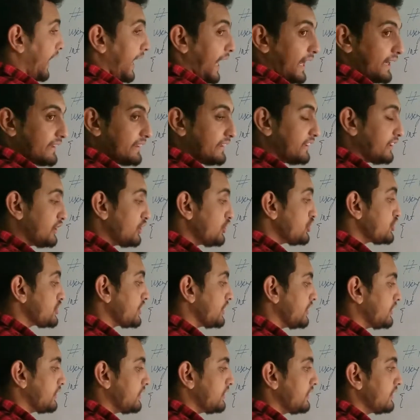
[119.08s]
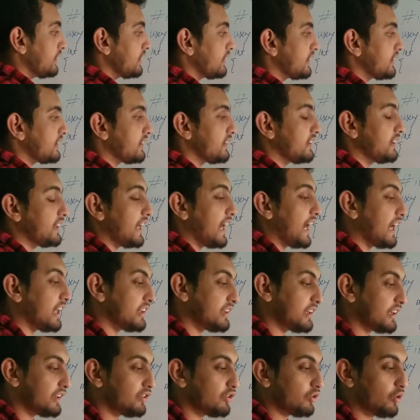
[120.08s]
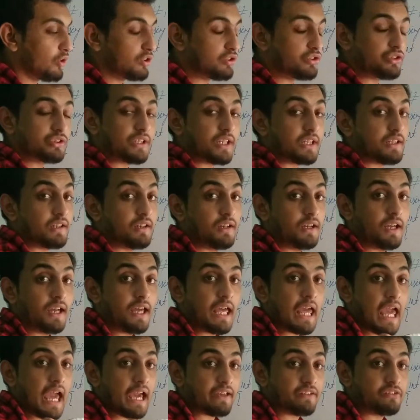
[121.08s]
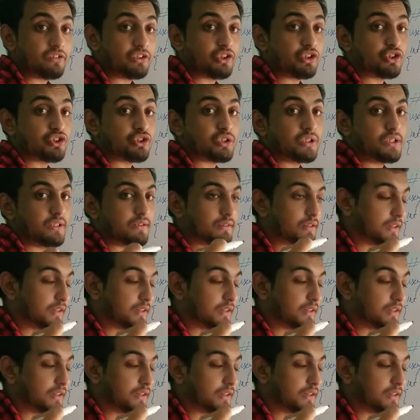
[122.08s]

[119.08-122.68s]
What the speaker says: execution, as I told you, the execution is